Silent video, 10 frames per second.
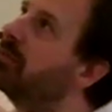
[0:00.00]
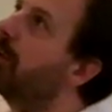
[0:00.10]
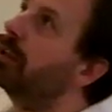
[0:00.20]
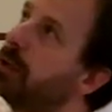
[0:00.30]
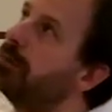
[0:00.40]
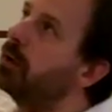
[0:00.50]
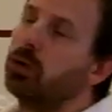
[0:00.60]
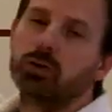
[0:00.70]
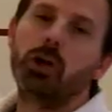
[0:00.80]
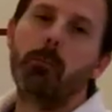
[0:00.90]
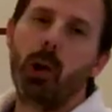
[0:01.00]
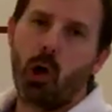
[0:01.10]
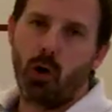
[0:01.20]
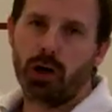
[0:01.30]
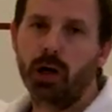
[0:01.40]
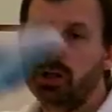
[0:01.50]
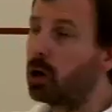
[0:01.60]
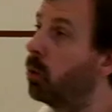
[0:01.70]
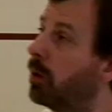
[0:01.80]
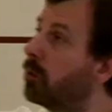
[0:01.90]
It's very difficult to block.
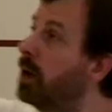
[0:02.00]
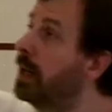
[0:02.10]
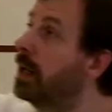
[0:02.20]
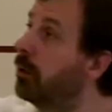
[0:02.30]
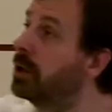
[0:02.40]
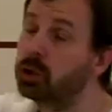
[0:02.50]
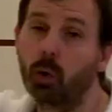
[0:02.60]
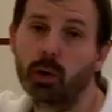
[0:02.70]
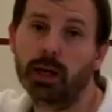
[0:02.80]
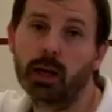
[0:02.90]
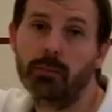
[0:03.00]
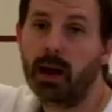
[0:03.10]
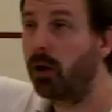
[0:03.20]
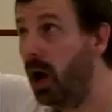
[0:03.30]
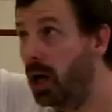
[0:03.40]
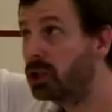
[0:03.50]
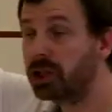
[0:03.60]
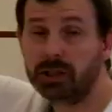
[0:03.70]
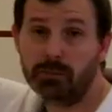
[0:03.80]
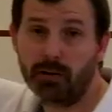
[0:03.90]
So we're really only talking about
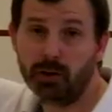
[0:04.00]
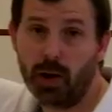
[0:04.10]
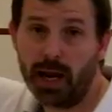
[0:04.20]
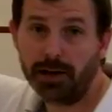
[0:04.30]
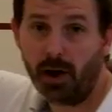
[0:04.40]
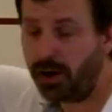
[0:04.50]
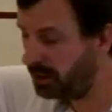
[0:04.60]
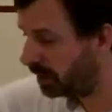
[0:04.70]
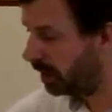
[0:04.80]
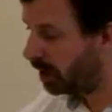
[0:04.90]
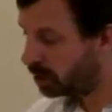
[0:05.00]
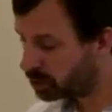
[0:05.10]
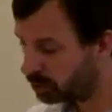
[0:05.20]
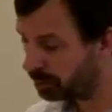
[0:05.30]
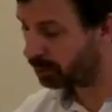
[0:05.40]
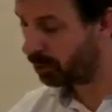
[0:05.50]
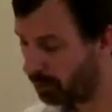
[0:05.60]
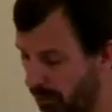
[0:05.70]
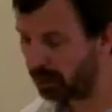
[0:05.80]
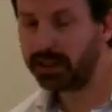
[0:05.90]
just above your head height to
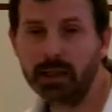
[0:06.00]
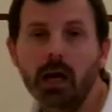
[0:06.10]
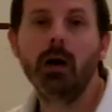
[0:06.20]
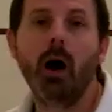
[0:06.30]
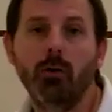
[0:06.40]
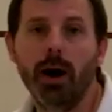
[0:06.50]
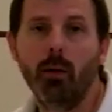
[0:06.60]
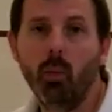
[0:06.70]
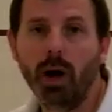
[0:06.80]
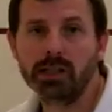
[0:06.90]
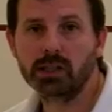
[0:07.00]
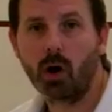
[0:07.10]
probably around waist